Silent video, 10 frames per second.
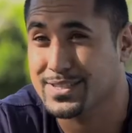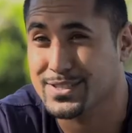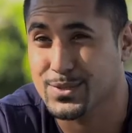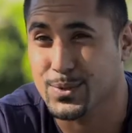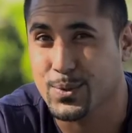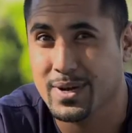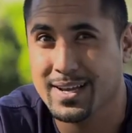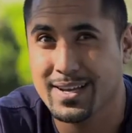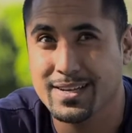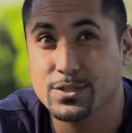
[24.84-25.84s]
until
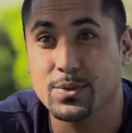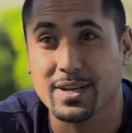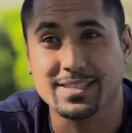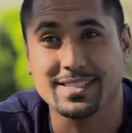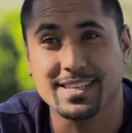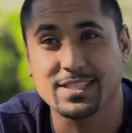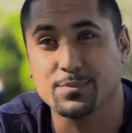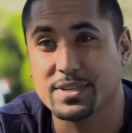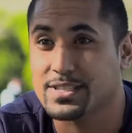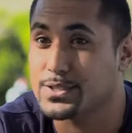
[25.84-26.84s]
2010
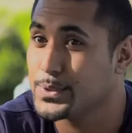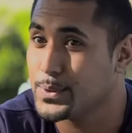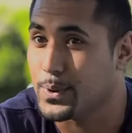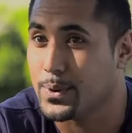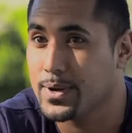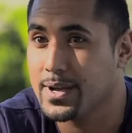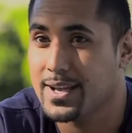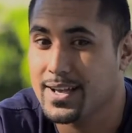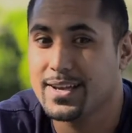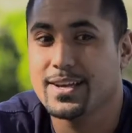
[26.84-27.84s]
semester two, though,
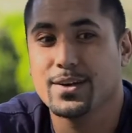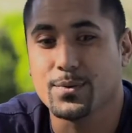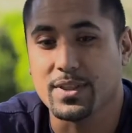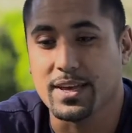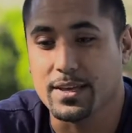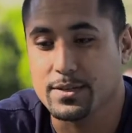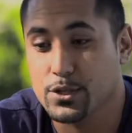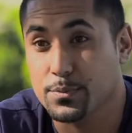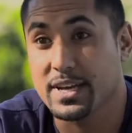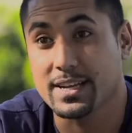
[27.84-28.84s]
where they
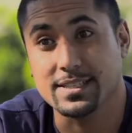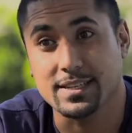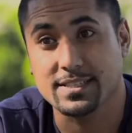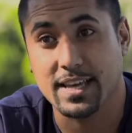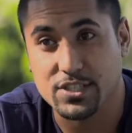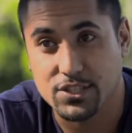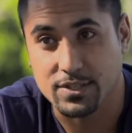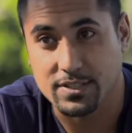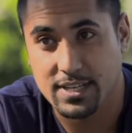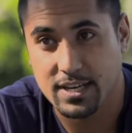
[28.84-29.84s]
took me in as a test
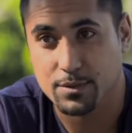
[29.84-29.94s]
student, target